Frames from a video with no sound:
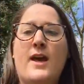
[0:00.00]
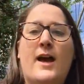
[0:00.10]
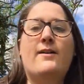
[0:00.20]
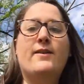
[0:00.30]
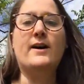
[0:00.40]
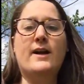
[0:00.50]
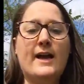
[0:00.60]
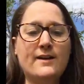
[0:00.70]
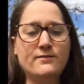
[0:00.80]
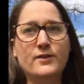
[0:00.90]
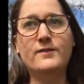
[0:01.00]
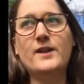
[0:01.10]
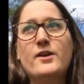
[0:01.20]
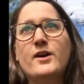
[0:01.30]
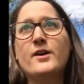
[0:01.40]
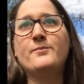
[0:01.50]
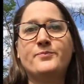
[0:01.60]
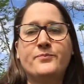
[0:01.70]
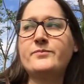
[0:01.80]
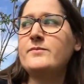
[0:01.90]
I have a handful of other
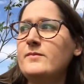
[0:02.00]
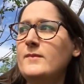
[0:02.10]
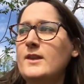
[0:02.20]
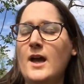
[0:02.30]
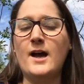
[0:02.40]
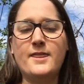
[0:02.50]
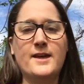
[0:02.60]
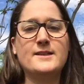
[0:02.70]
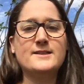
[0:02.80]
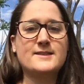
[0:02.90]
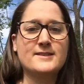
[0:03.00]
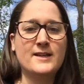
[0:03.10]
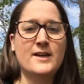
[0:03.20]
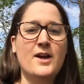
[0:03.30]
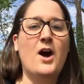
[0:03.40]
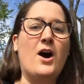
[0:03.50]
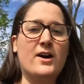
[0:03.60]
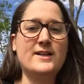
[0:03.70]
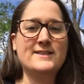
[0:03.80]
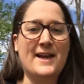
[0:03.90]
things
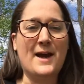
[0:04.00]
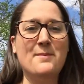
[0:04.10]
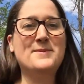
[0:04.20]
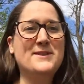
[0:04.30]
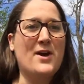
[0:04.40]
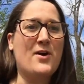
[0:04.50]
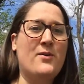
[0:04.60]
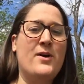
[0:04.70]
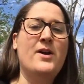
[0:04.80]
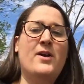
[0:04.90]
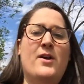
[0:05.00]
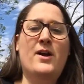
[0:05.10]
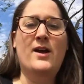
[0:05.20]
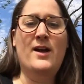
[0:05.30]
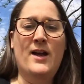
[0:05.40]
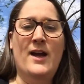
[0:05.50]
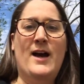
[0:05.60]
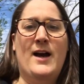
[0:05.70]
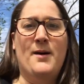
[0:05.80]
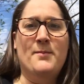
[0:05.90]
already set up, so
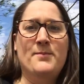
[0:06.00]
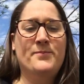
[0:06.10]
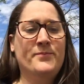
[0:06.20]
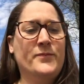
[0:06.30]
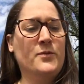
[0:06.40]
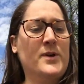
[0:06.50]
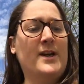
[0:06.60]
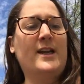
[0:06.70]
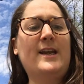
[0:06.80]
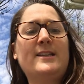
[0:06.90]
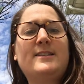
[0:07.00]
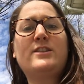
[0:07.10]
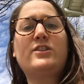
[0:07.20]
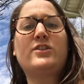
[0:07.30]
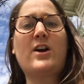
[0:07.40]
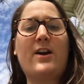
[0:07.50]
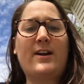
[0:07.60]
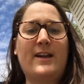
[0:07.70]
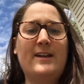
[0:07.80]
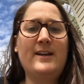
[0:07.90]
we're gonna get
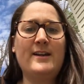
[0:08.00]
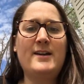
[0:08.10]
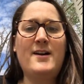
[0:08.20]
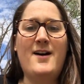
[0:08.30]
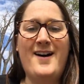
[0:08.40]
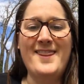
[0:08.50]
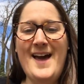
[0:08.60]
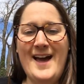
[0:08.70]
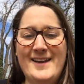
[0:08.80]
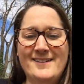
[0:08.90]
started on that.